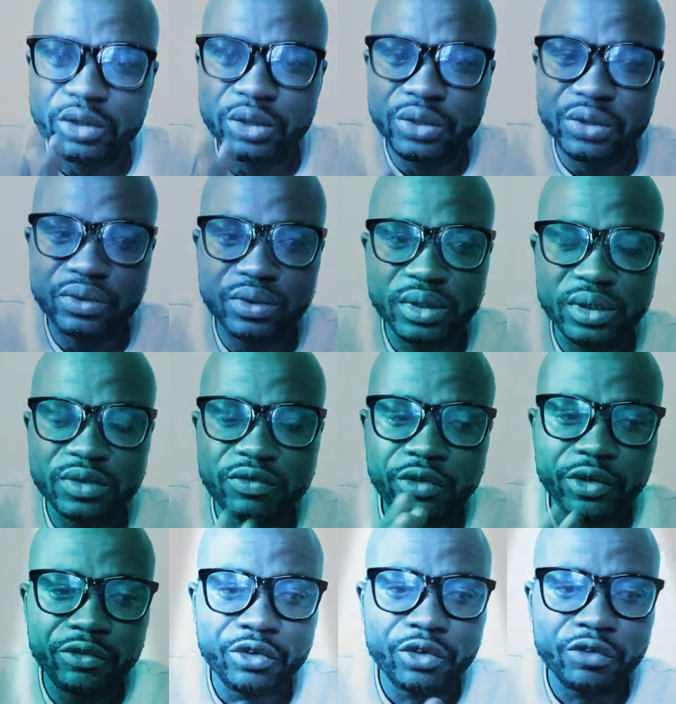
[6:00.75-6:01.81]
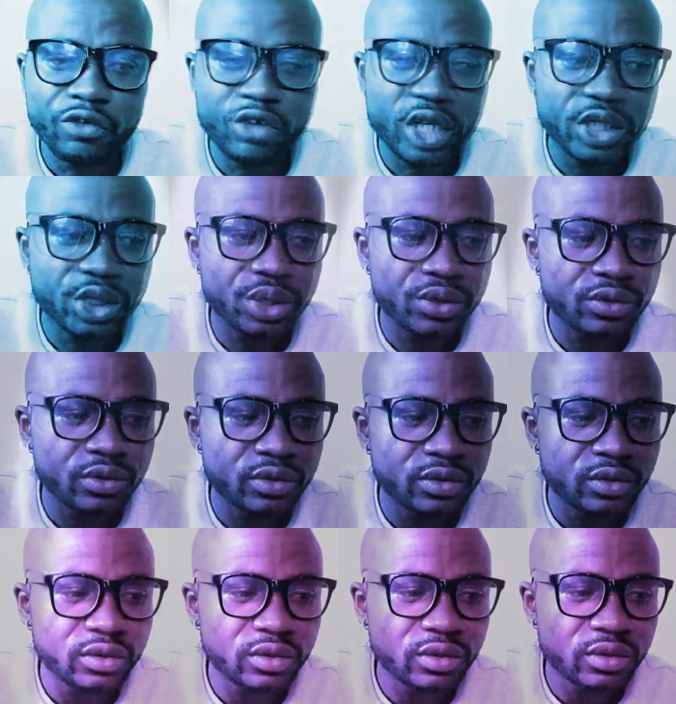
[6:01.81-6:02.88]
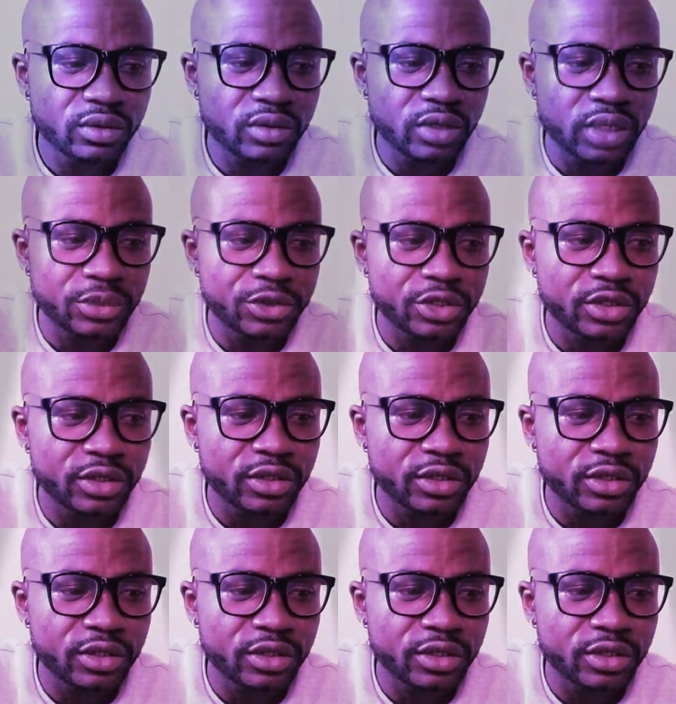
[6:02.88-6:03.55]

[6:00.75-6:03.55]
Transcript: children, it's very, very fragile. You know what I'm saying?